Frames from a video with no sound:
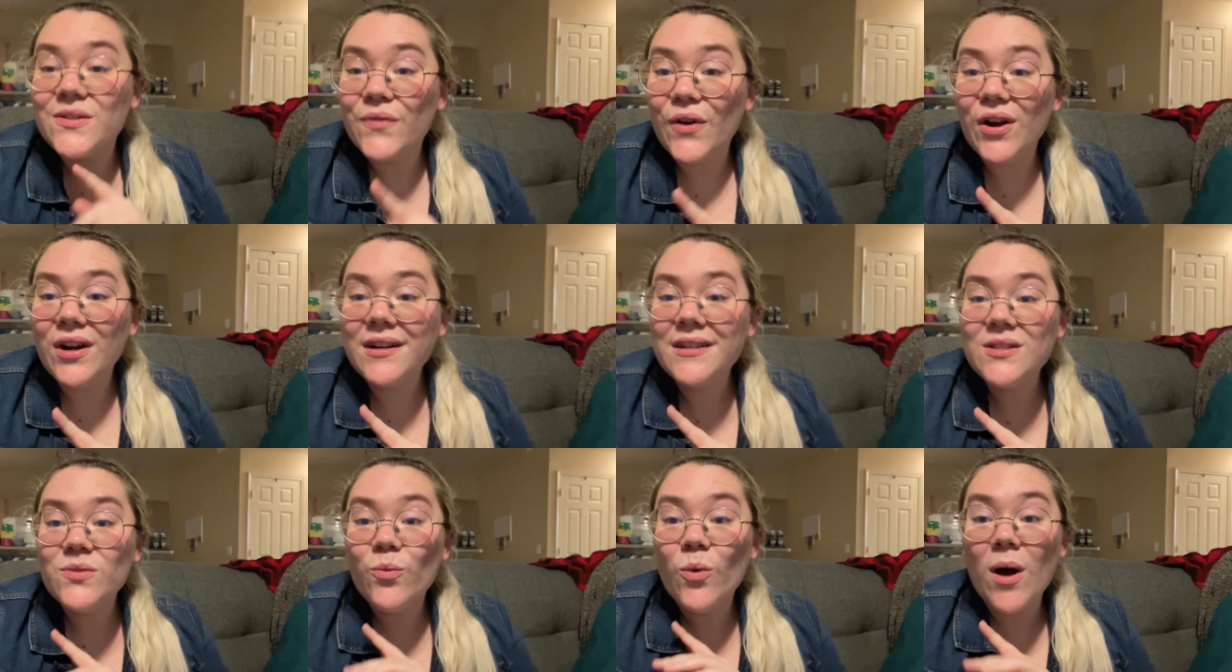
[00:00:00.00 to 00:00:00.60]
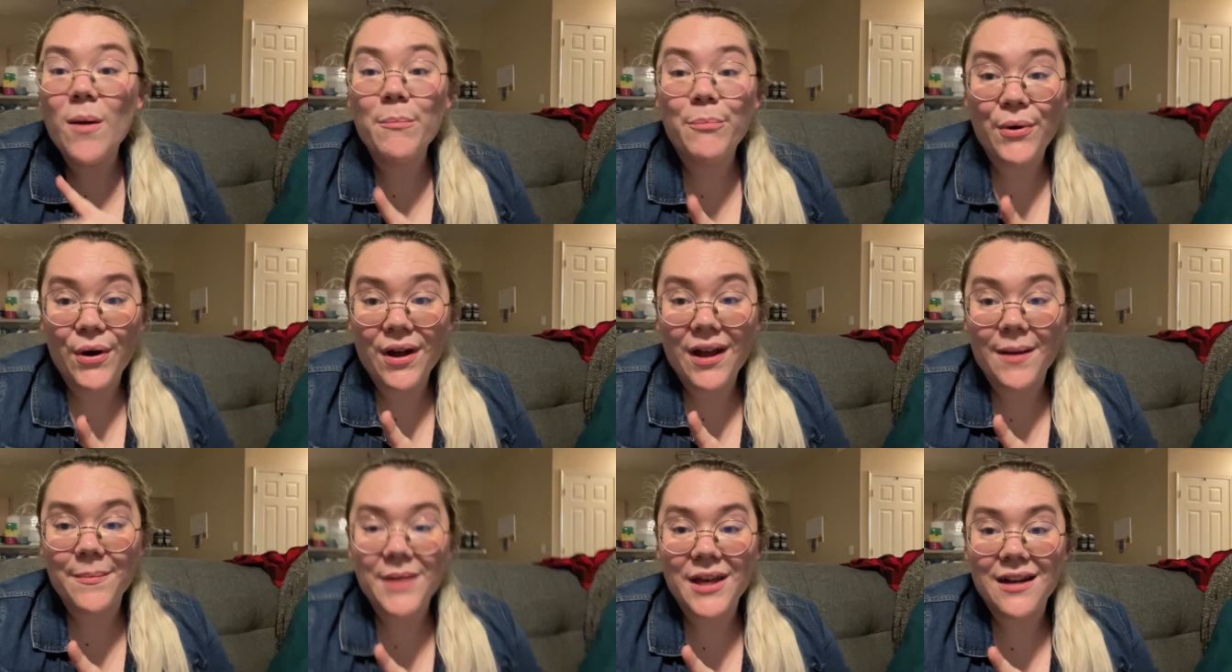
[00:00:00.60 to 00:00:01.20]
far as what book
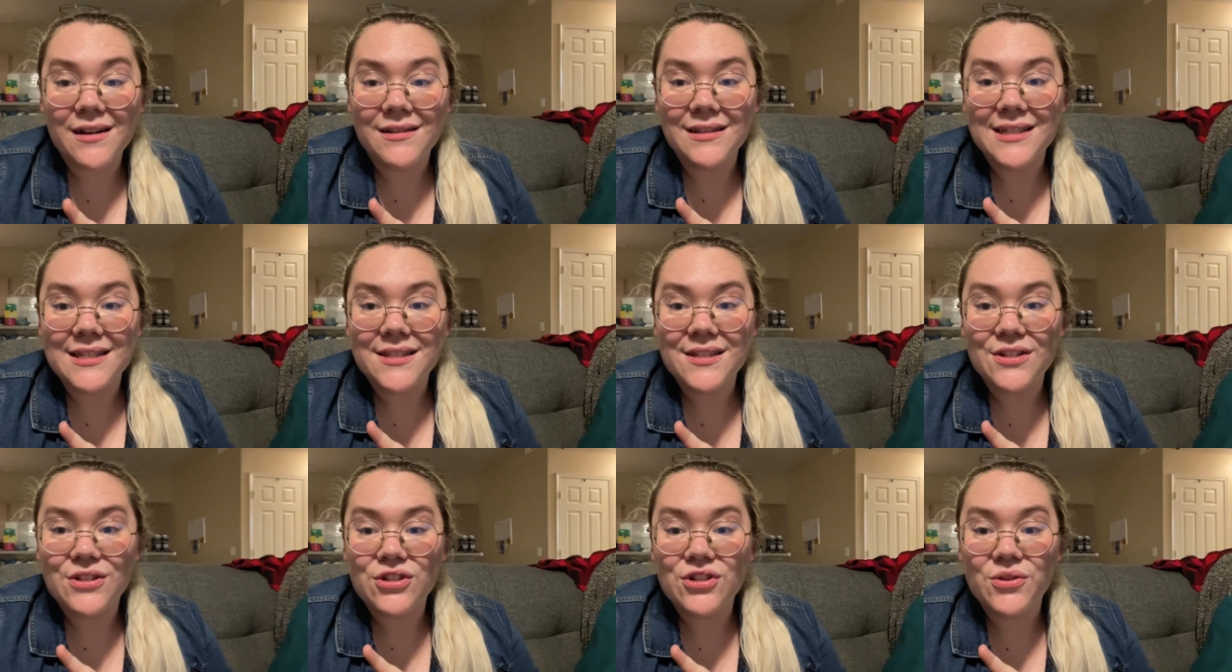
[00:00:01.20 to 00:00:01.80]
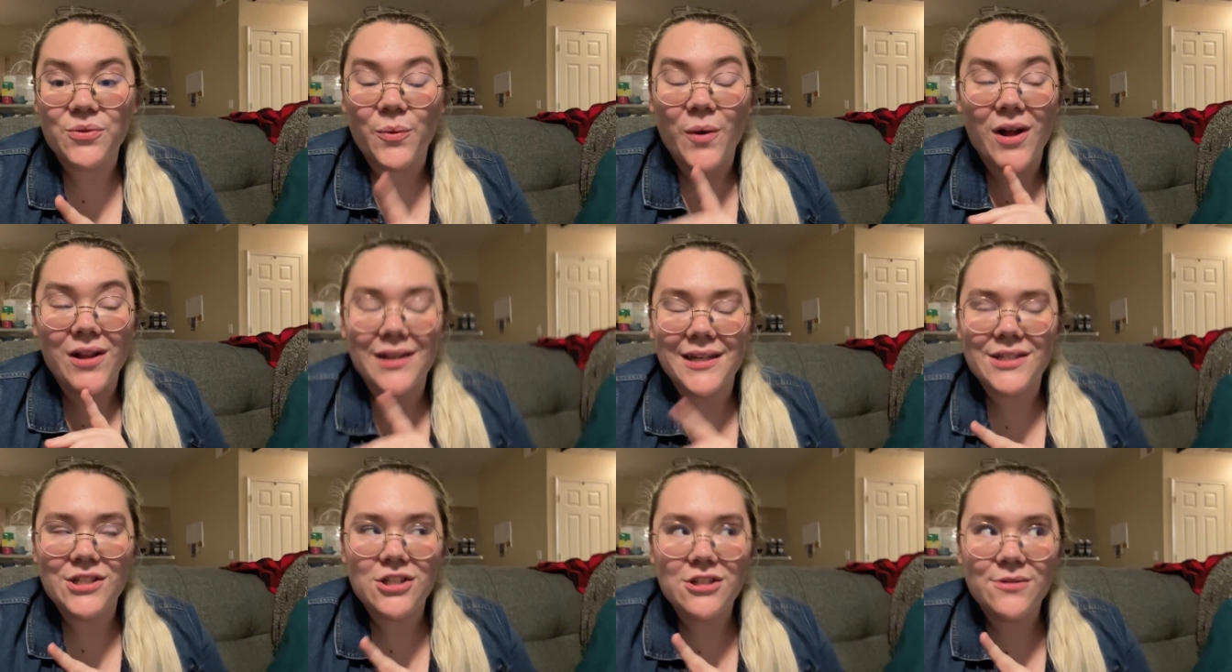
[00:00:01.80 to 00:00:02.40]
I'm going to listen to while
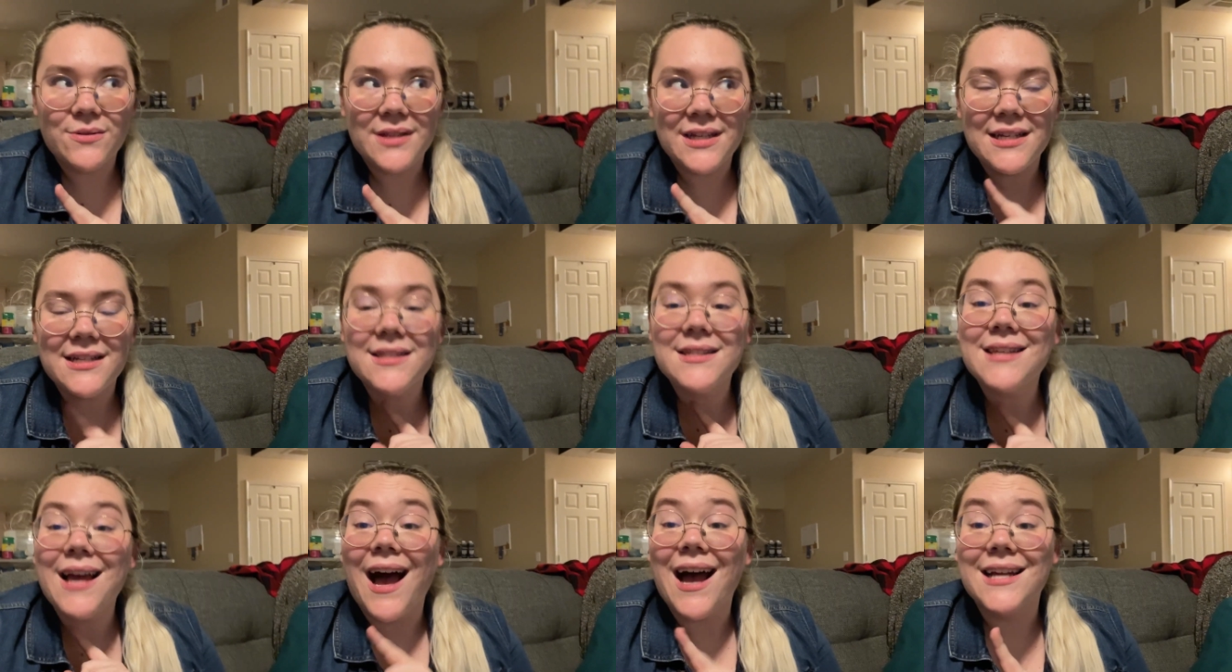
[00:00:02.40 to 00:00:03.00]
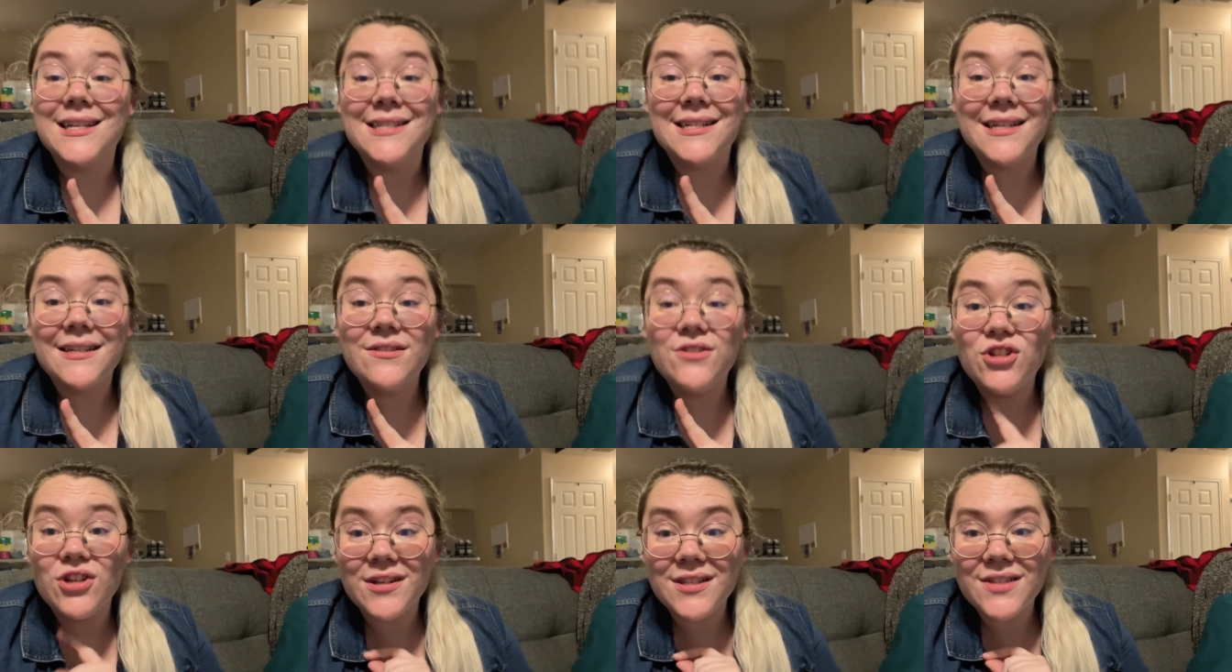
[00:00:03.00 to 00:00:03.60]
I do this. I did
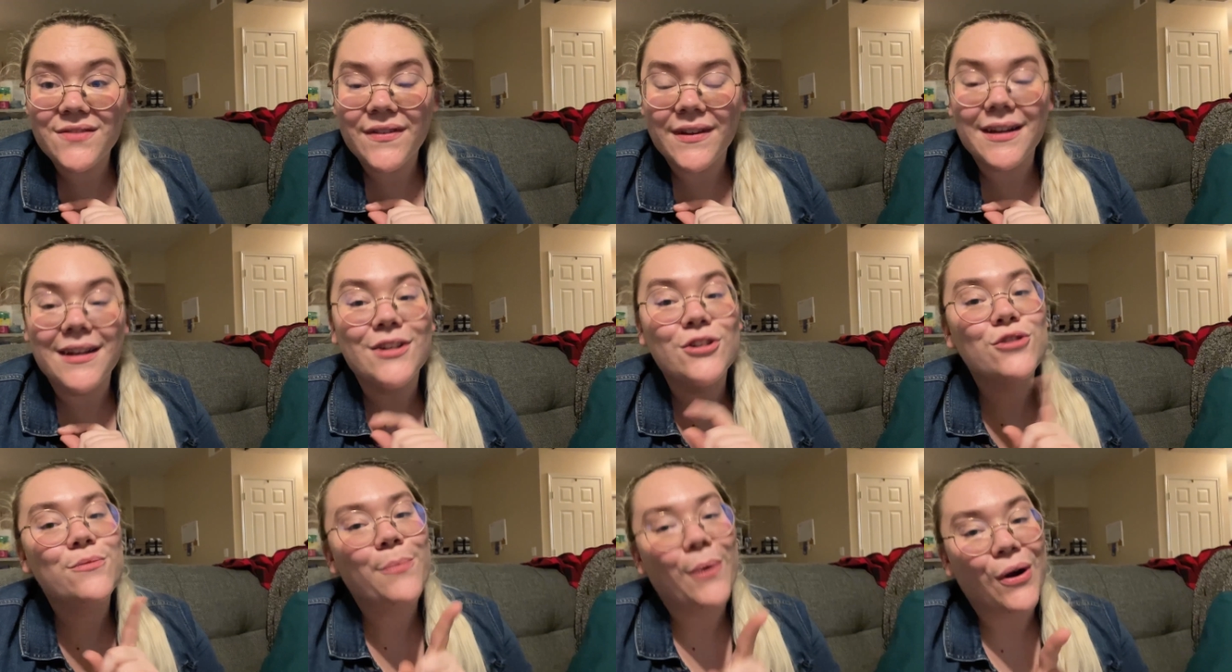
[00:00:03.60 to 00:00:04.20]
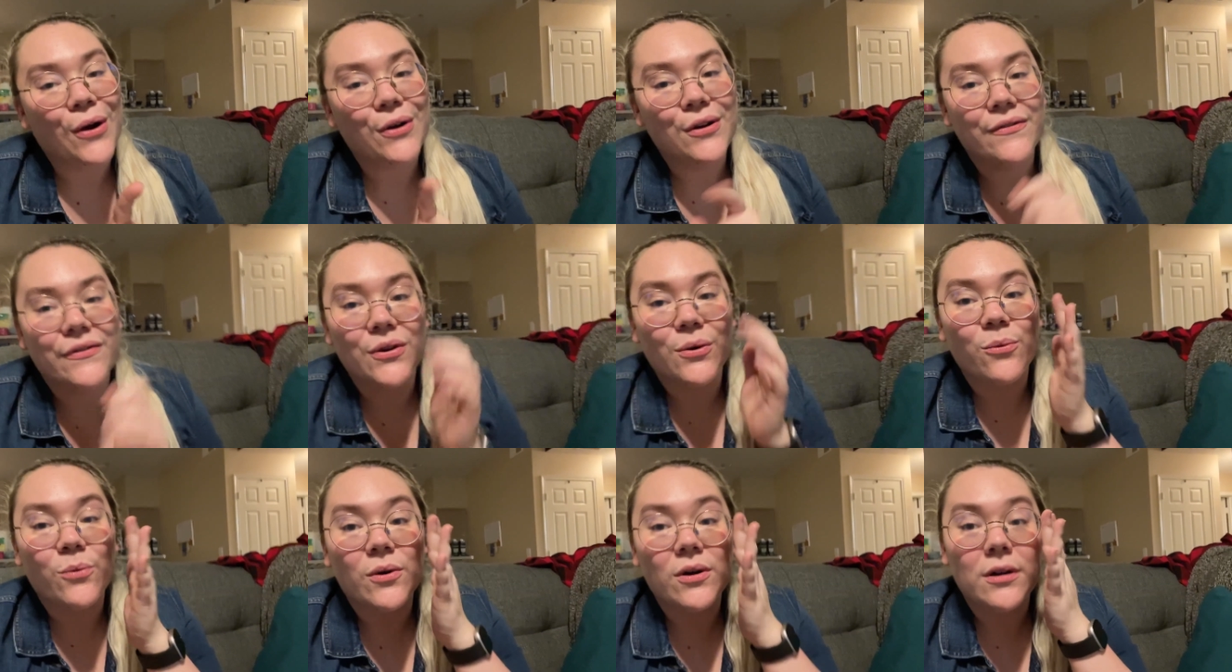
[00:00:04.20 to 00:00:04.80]
just finish Part of
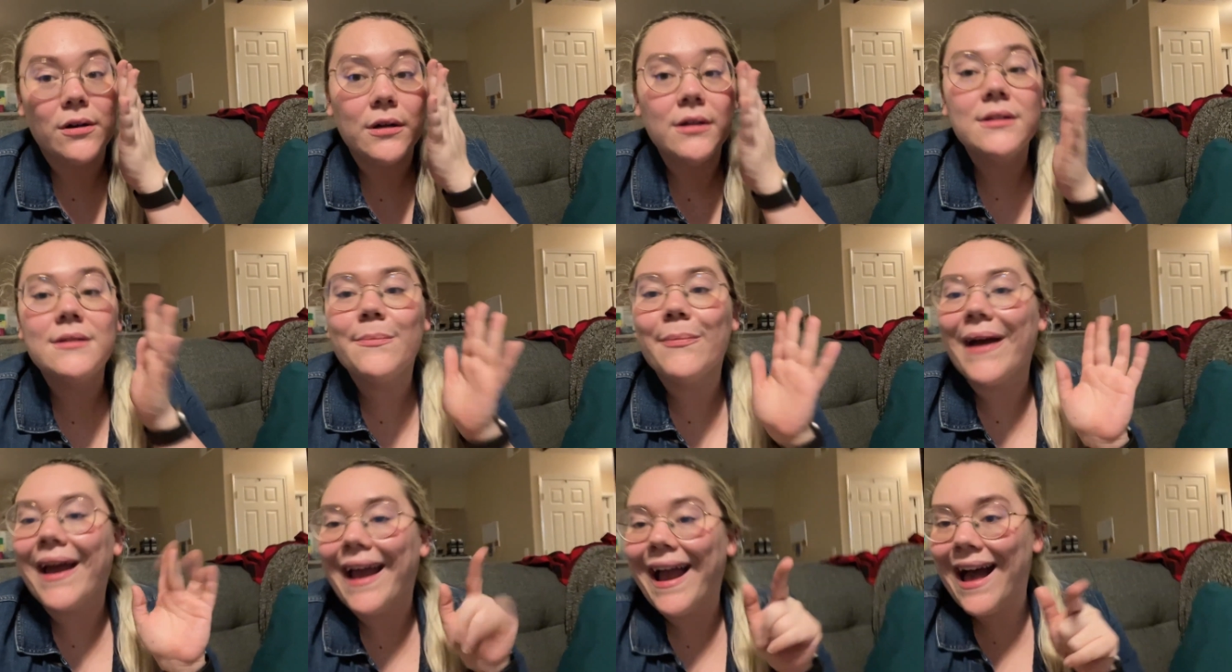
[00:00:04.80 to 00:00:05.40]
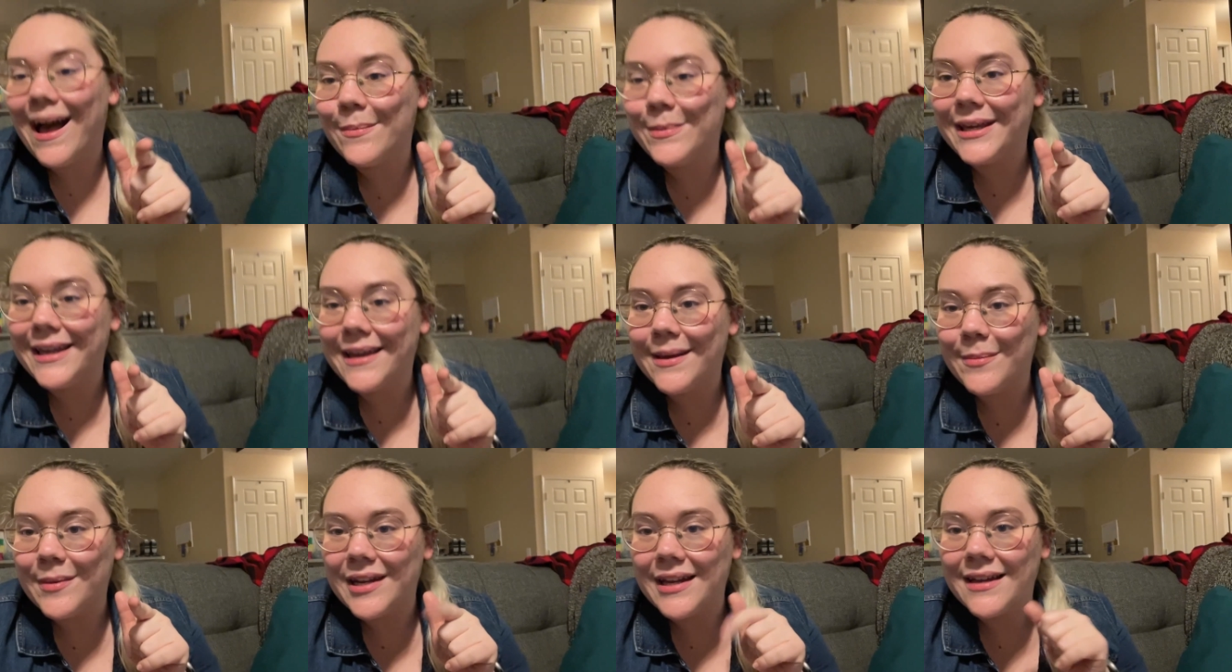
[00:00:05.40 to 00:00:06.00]
Your World by Abby
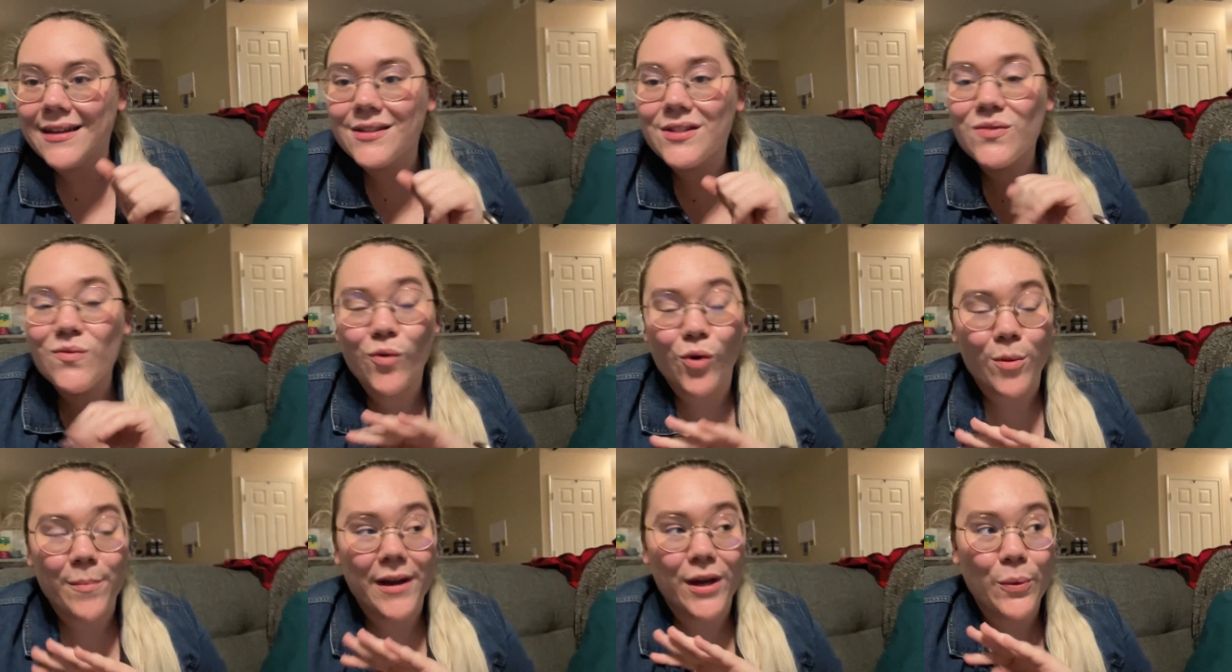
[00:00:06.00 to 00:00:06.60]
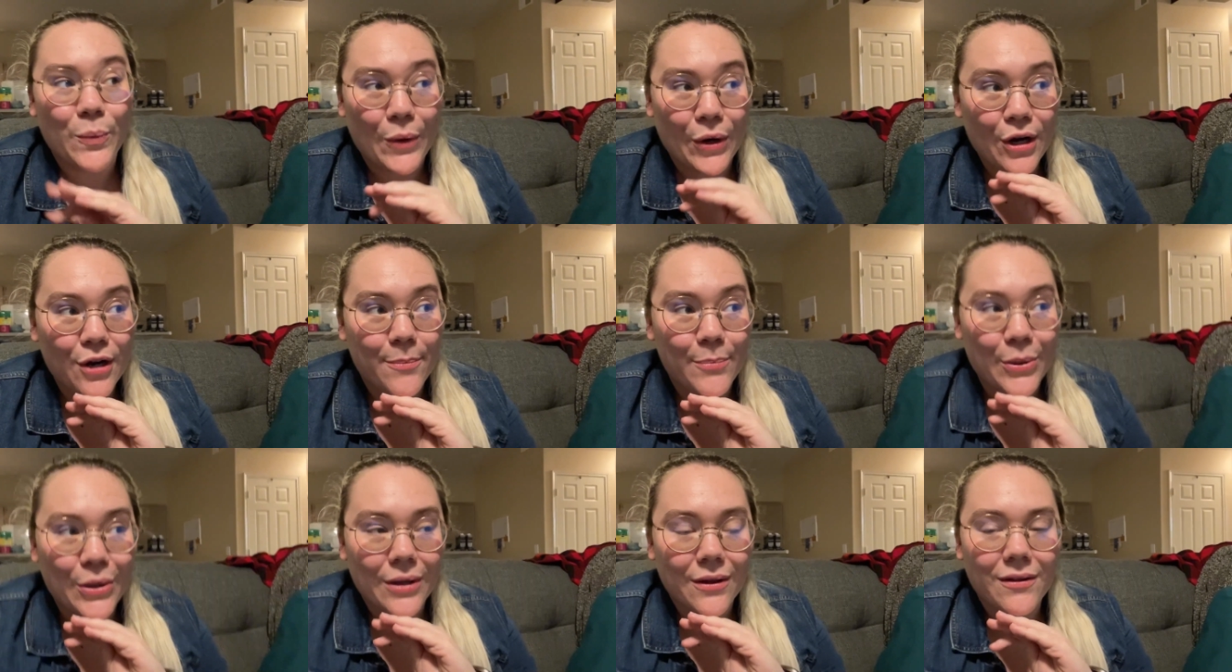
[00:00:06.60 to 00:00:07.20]
Jimenez for my workbook